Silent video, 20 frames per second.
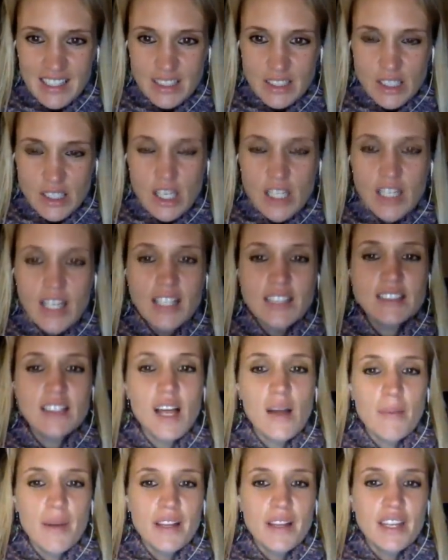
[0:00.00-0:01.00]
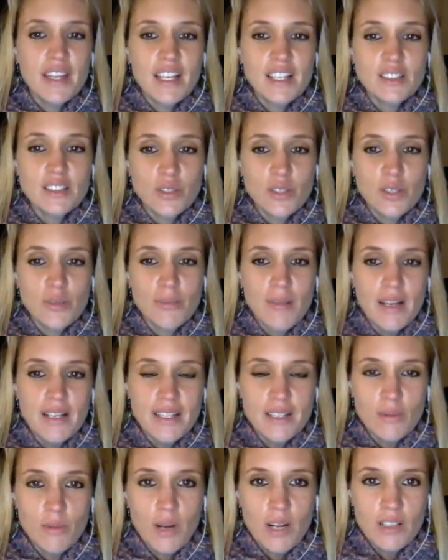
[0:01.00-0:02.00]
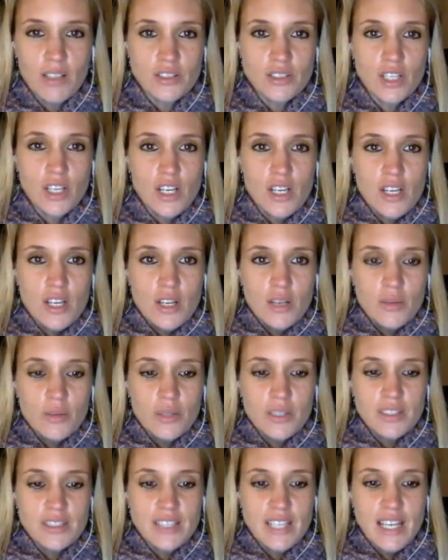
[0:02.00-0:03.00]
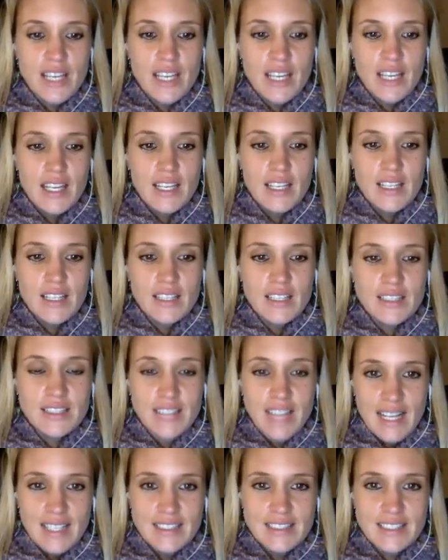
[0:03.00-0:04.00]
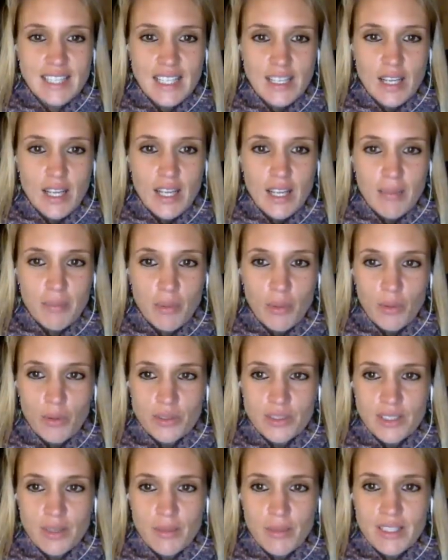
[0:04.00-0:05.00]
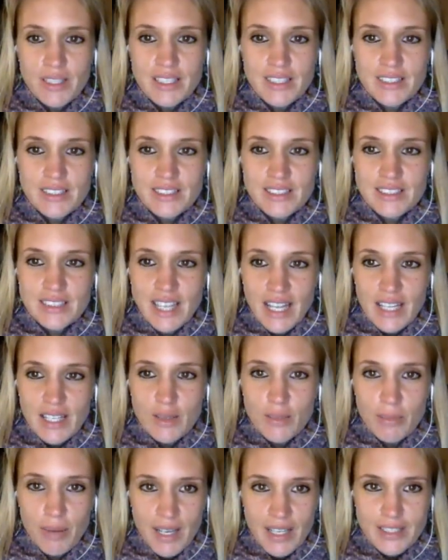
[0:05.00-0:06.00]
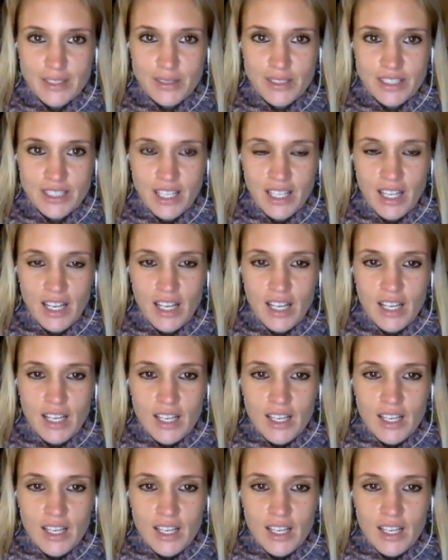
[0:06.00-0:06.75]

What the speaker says: Do you know, the last time I think I saw you, Mike Welsh, was in Stansted Airport, and we didn't say goodbye to each other.